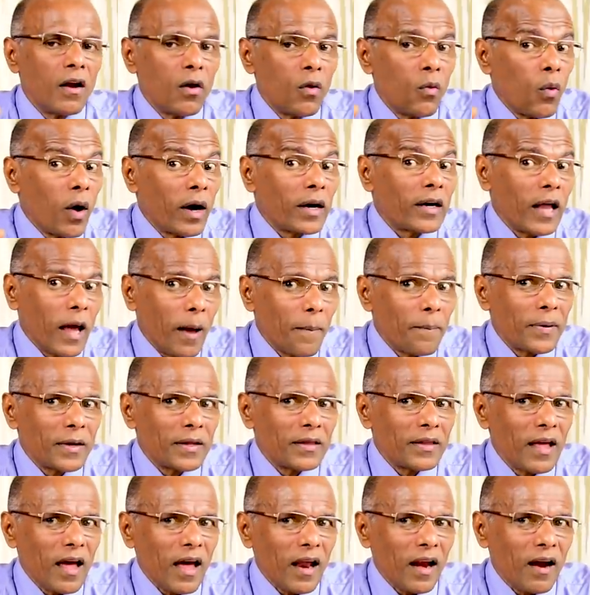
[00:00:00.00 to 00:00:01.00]
What
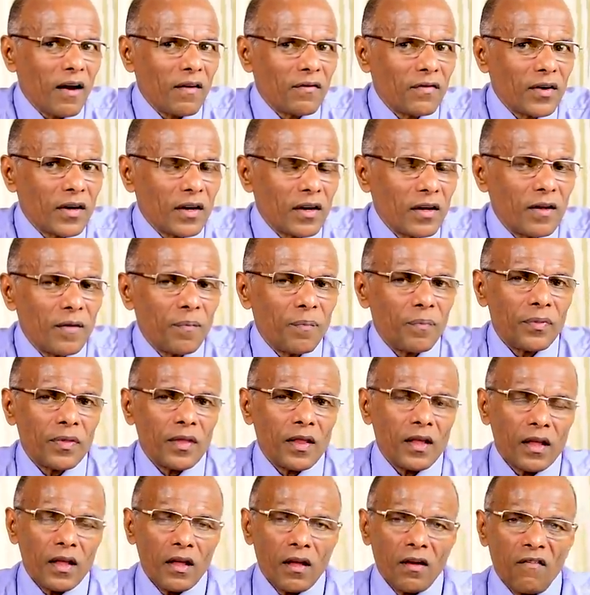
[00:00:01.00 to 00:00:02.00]
happened thereafter?
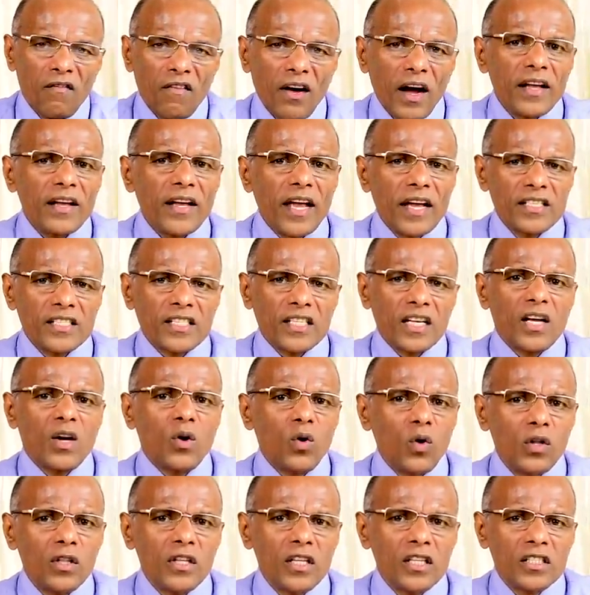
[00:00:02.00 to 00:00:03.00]
Why I say
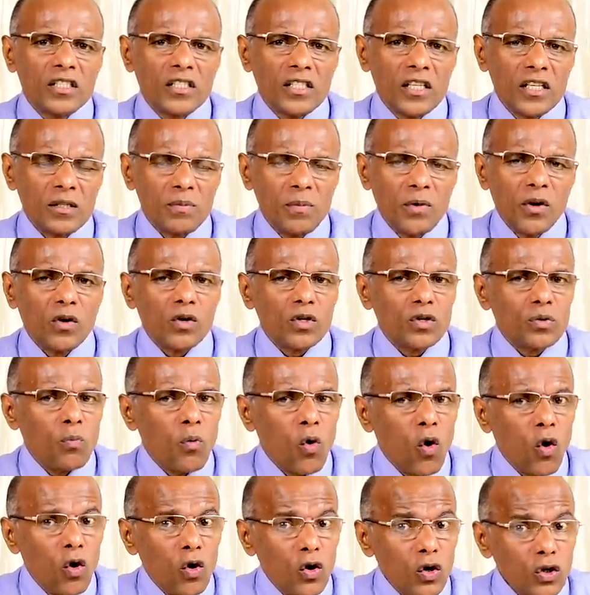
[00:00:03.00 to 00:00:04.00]
all these things? Because
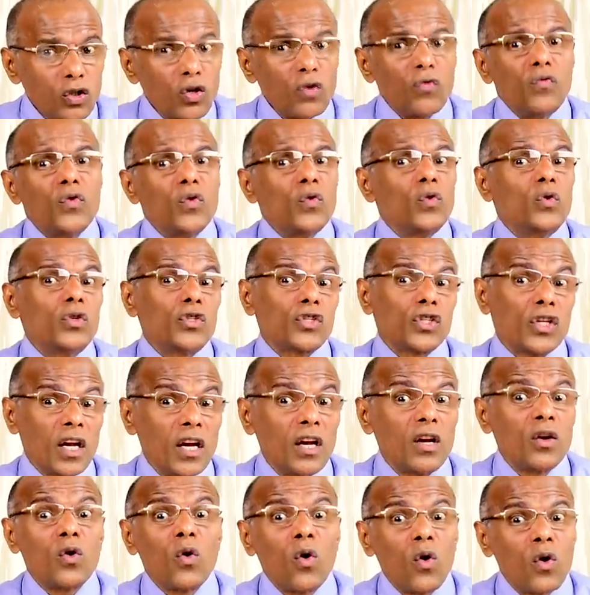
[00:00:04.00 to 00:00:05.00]
most of you
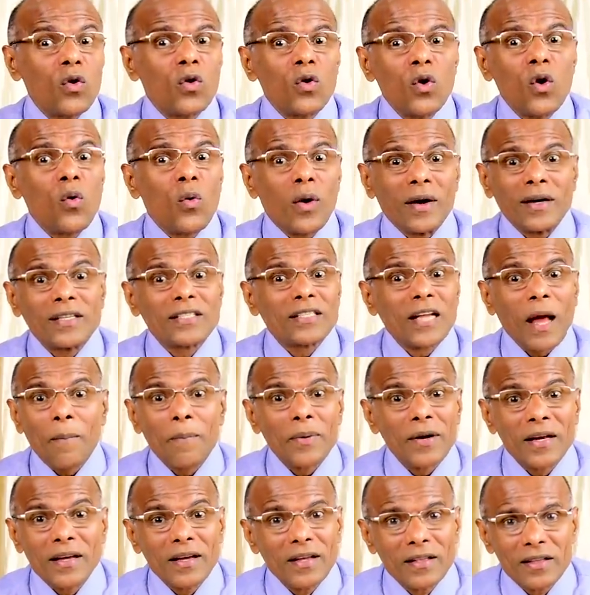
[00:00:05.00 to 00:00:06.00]
still don't know what is
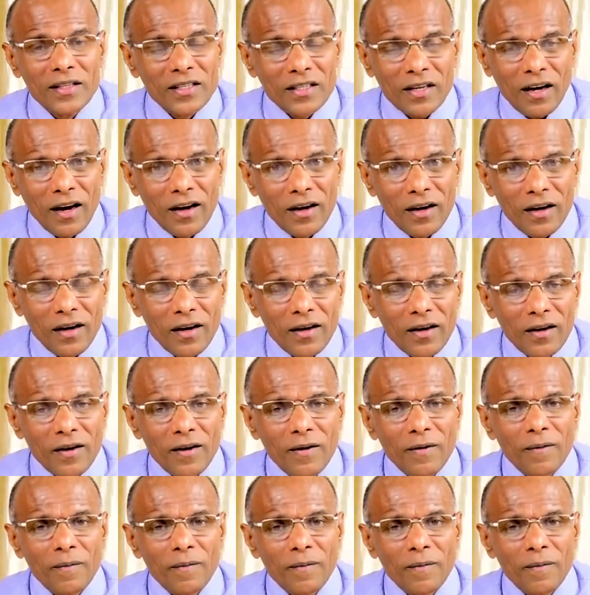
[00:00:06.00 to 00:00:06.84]
happening in this country.